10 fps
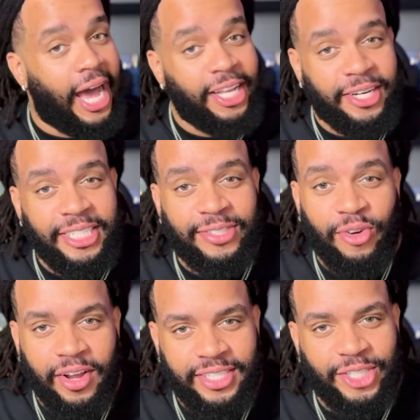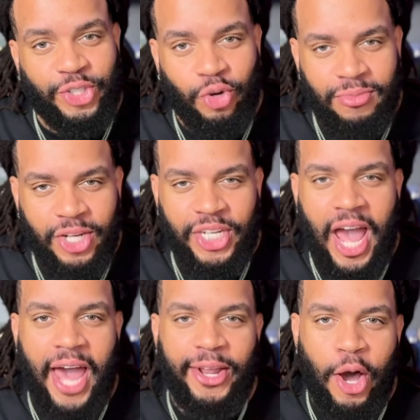I love these fragrances so much, I
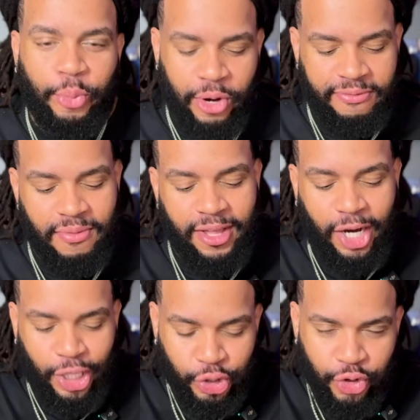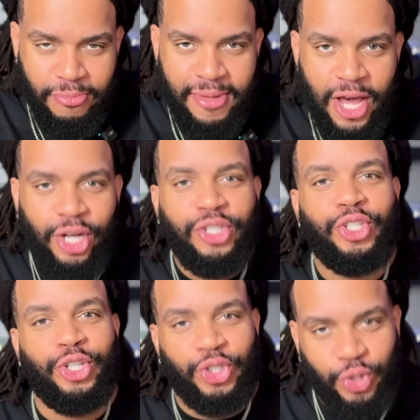had to upgrade from the 100 ml
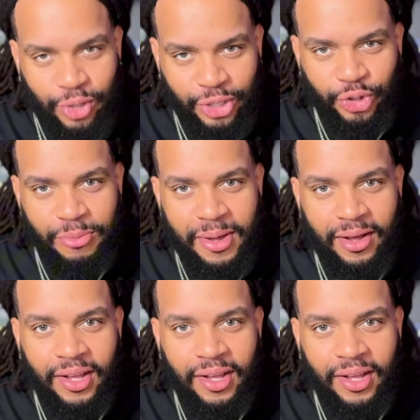to the 200 ml.